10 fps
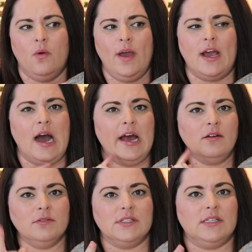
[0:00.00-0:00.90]
wait, I
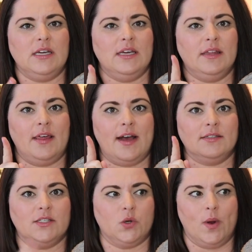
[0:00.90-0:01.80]
don't see that
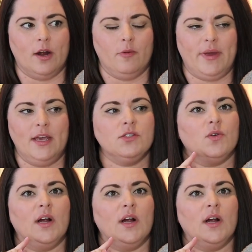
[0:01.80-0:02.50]
square base